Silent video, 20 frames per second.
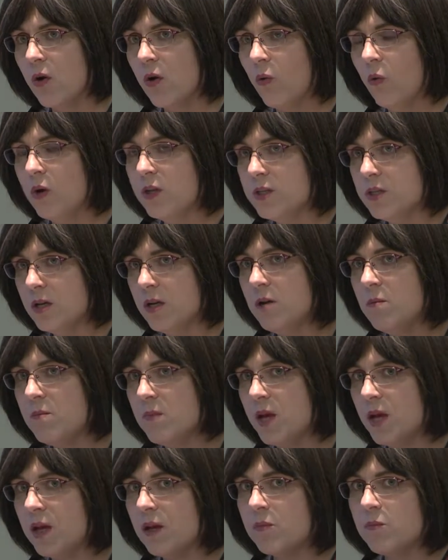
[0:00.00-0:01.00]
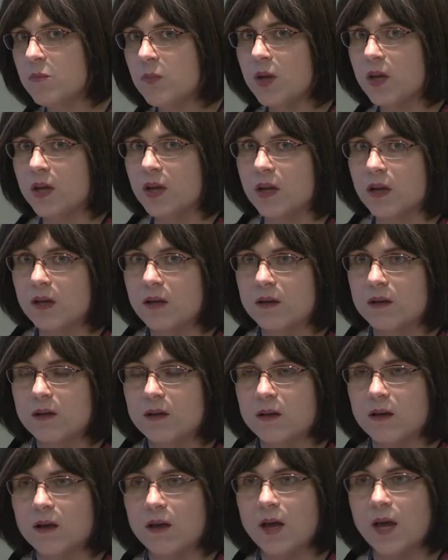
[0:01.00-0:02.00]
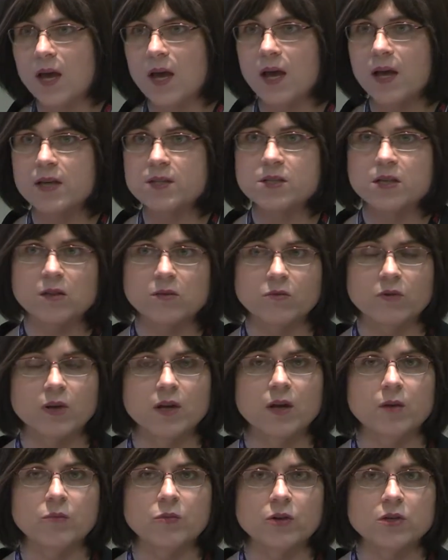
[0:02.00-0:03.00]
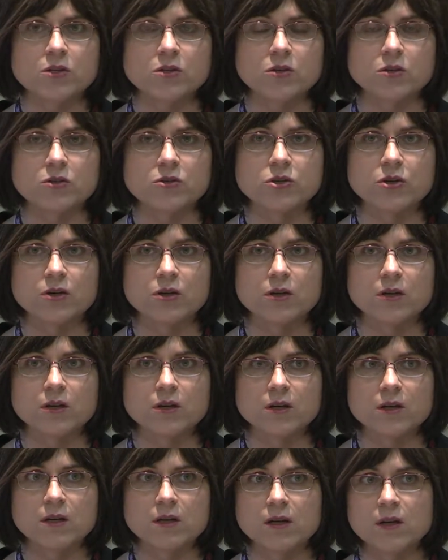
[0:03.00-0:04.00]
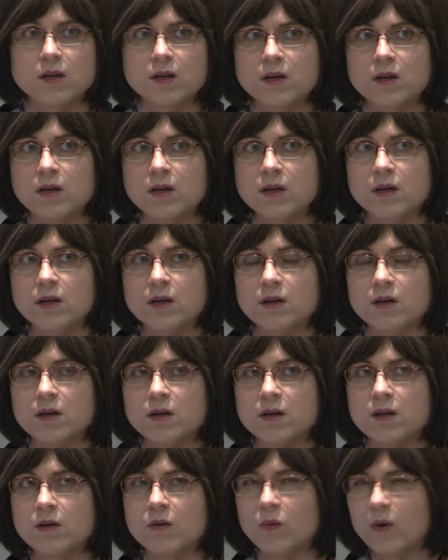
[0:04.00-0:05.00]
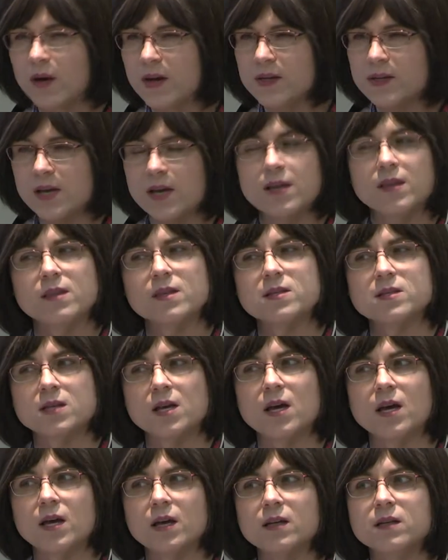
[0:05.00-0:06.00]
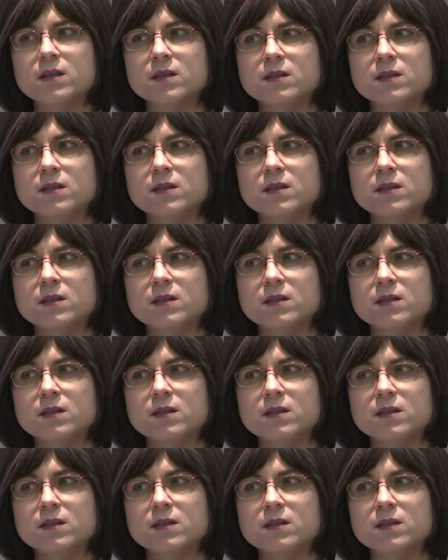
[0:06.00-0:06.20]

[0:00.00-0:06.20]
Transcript: what's going to make me, as a 3M researcher, want to take this on?